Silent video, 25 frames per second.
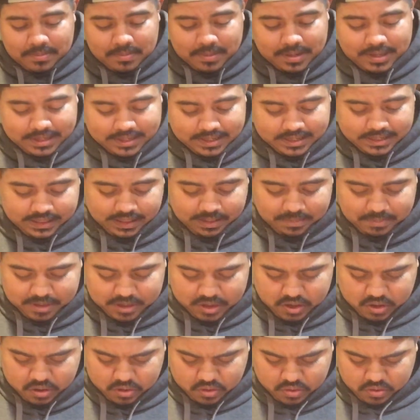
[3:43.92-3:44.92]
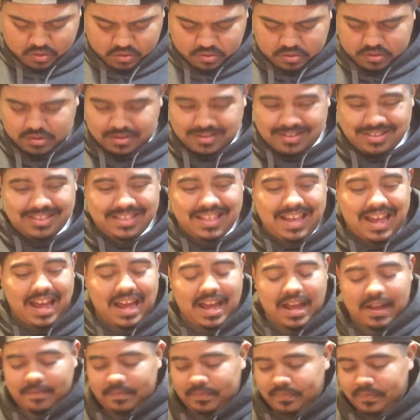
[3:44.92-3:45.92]
He did let me know
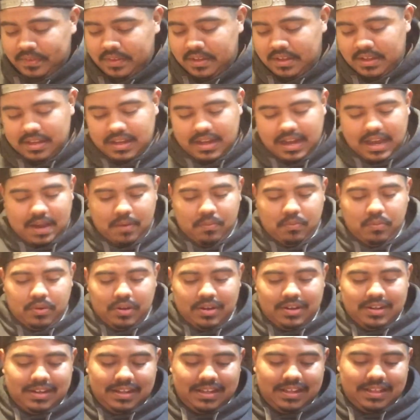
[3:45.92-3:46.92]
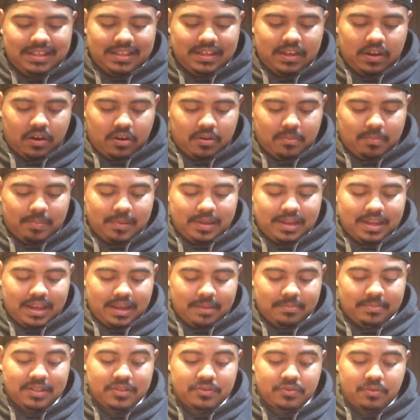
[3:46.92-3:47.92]
that I would need the
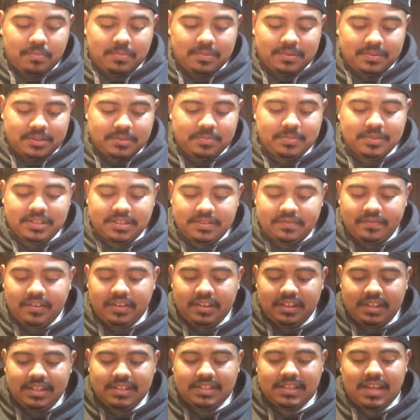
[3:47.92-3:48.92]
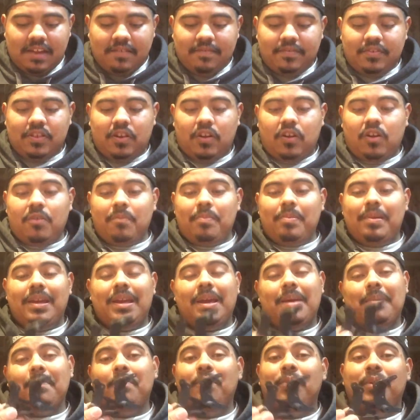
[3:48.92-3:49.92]
RPM. These were specifically designed for the
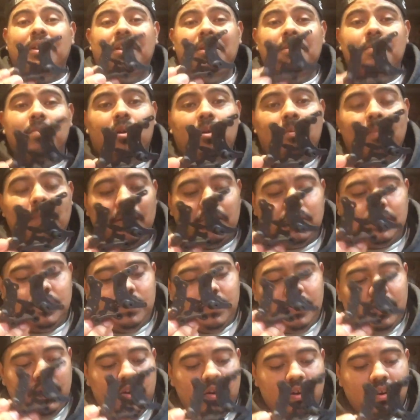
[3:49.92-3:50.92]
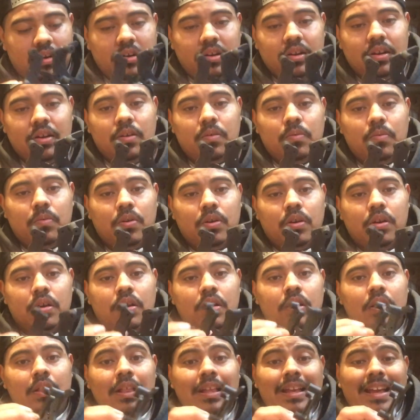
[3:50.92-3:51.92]
RPM wheelie bar mount, so they aren't gonna
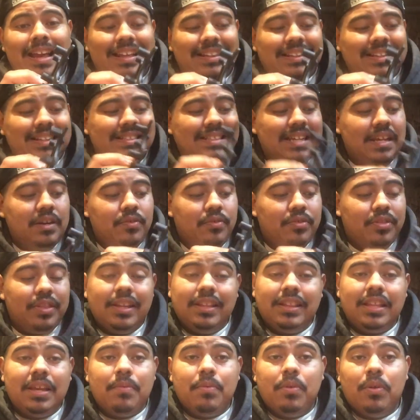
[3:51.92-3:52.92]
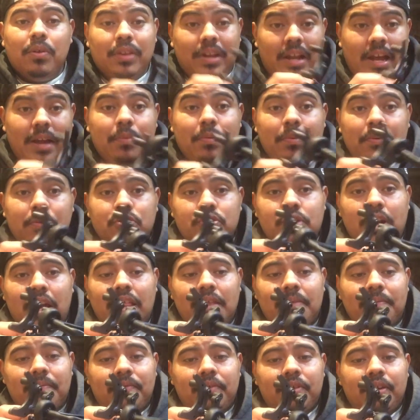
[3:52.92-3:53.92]
work. At least I don't think they will, and I will try
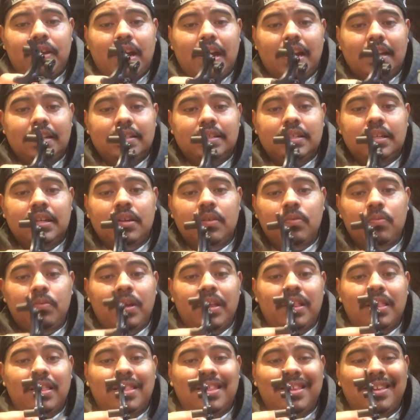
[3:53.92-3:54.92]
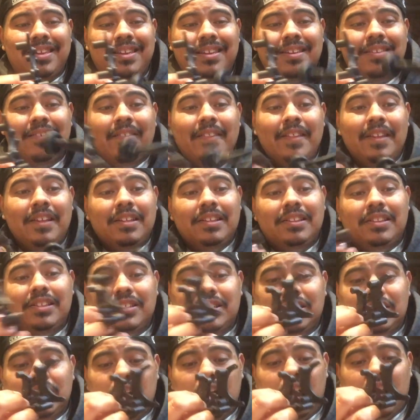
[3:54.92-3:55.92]
them for you guys. With the, the
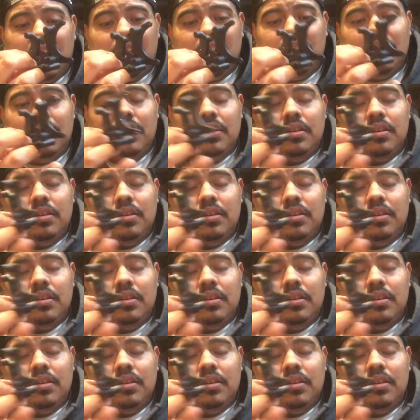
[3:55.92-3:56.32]
stock